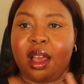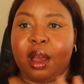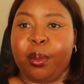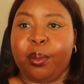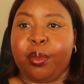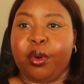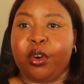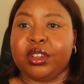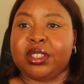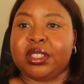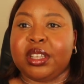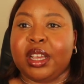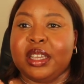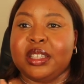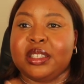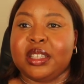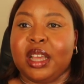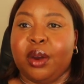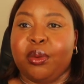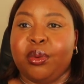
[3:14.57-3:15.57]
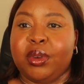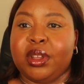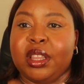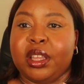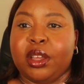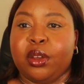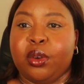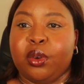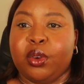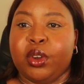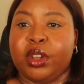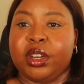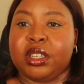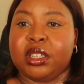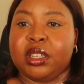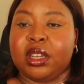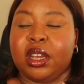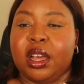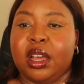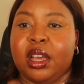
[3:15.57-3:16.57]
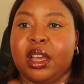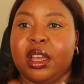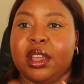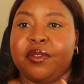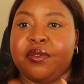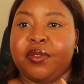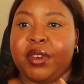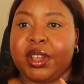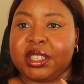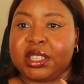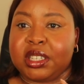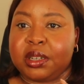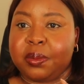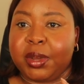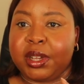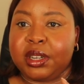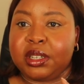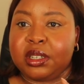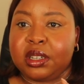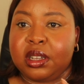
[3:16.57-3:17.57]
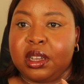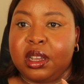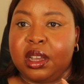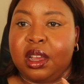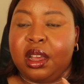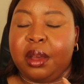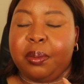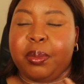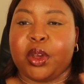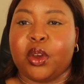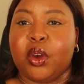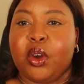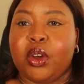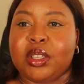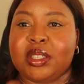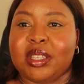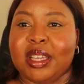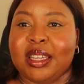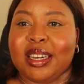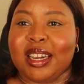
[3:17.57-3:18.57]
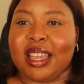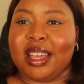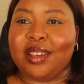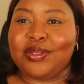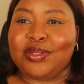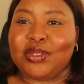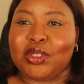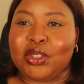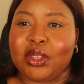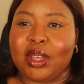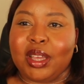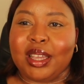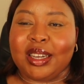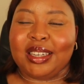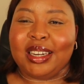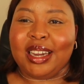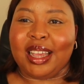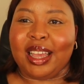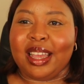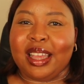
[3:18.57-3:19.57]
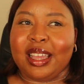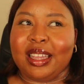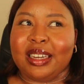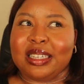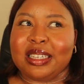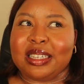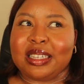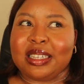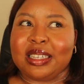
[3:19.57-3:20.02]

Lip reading: bronzer is a really good investment because it